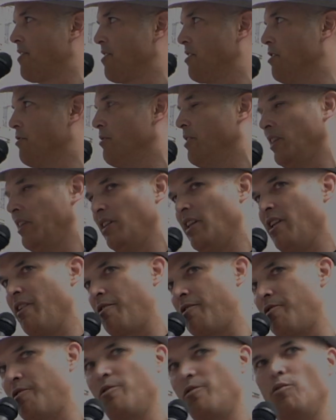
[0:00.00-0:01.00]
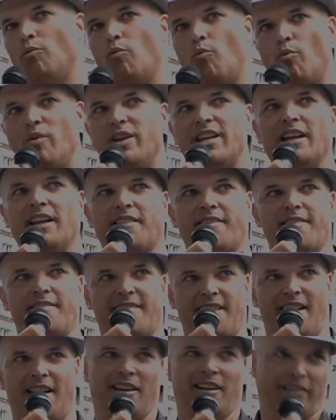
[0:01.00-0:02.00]
is doing this, we get
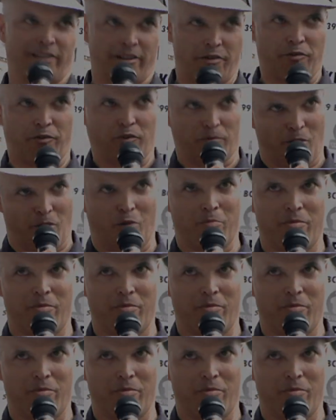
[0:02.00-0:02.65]
silence from our